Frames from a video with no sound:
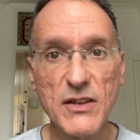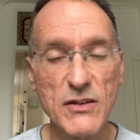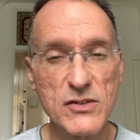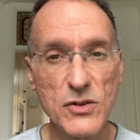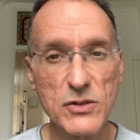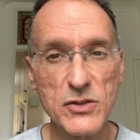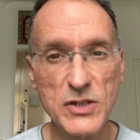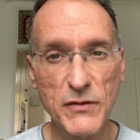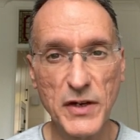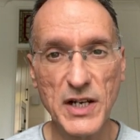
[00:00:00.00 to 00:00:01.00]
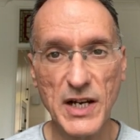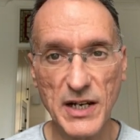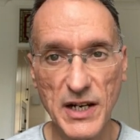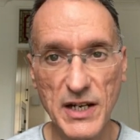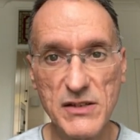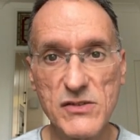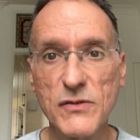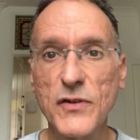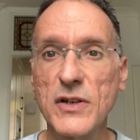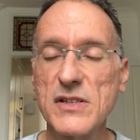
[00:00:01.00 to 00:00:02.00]
There's also different guidelines
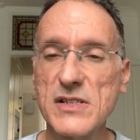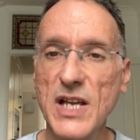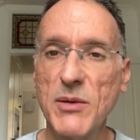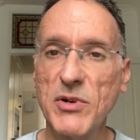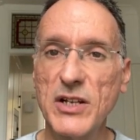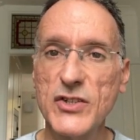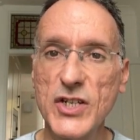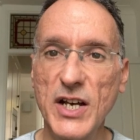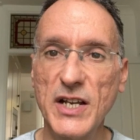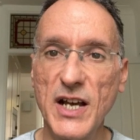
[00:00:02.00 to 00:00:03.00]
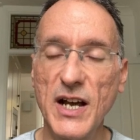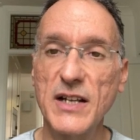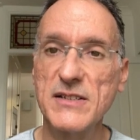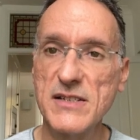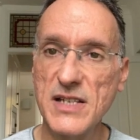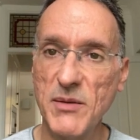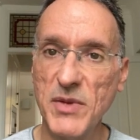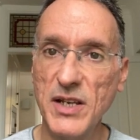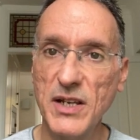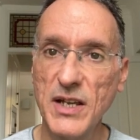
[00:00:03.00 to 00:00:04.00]
for unstable angina and
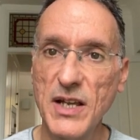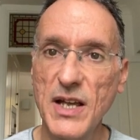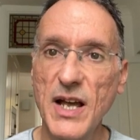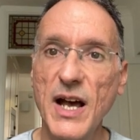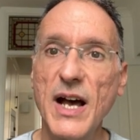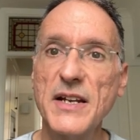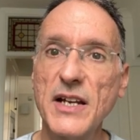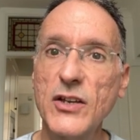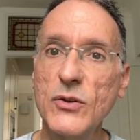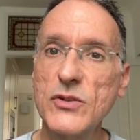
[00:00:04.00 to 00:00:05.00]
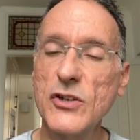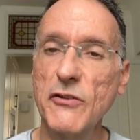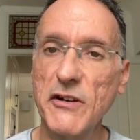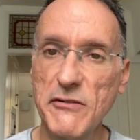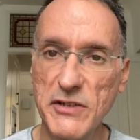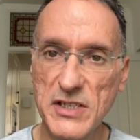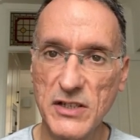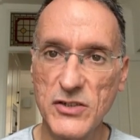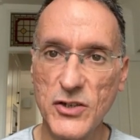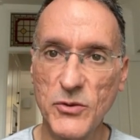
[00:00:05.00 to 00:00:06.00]
STEMI and acute coronary
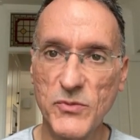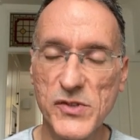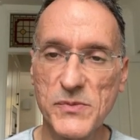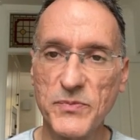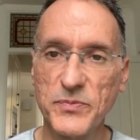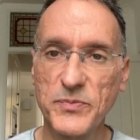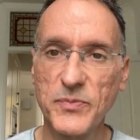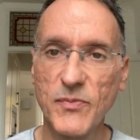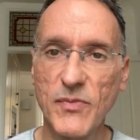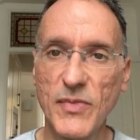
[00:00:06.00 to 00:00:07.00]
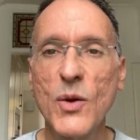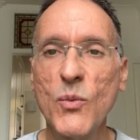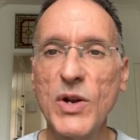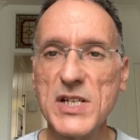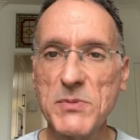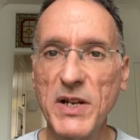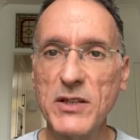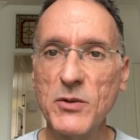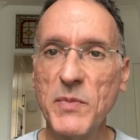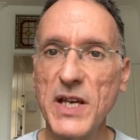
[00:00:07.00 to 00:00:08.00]
syndromes. We'll explain
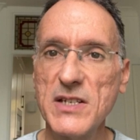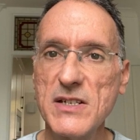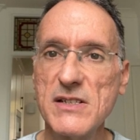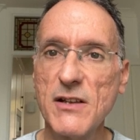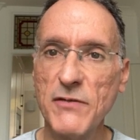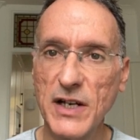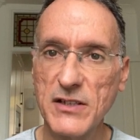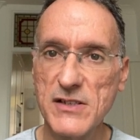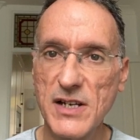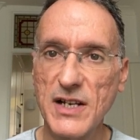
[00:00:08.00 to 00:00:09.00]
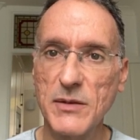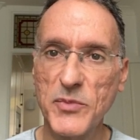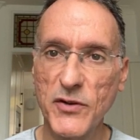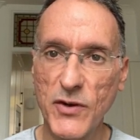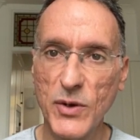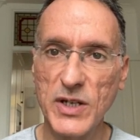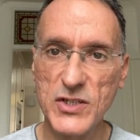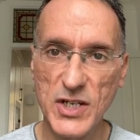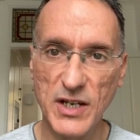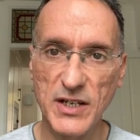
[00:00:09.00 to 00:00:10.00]
to patients the factors that can provoke
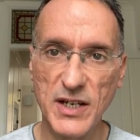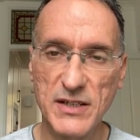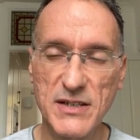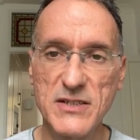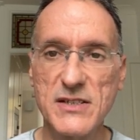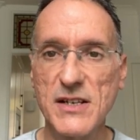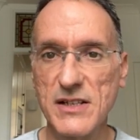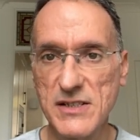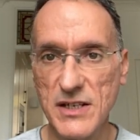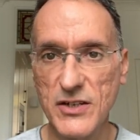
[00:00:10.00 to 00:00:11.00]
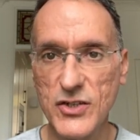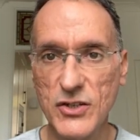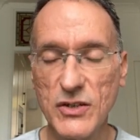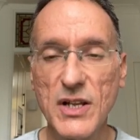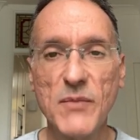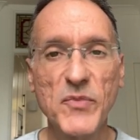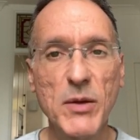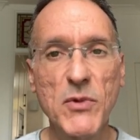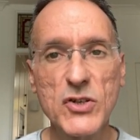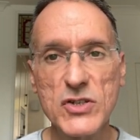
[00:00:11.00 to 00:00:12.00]
angina, such as exertion,
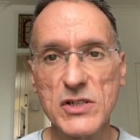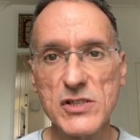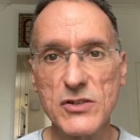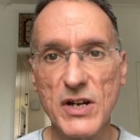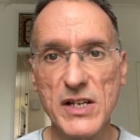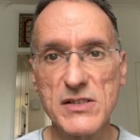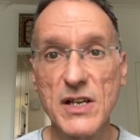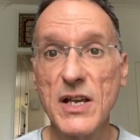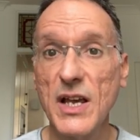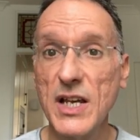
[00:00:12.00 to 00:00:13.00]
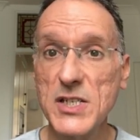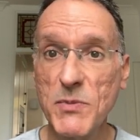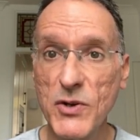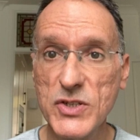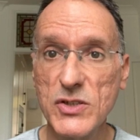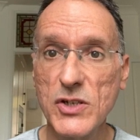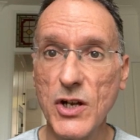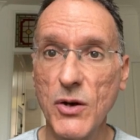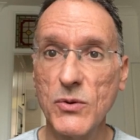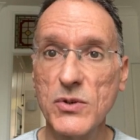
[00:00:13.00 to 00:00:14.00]
emotional stress, exposure to
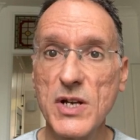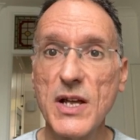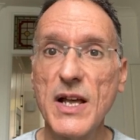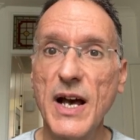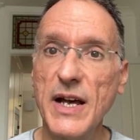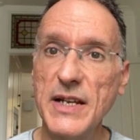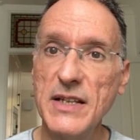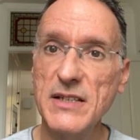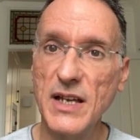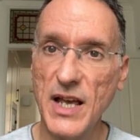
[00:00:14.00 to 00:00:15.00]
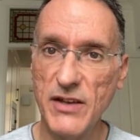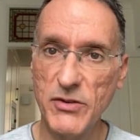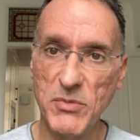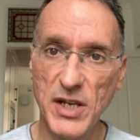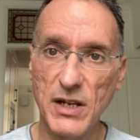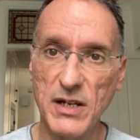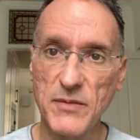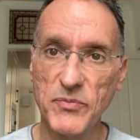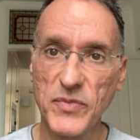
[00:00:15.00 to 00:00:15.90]
cold, and eating heavy meal.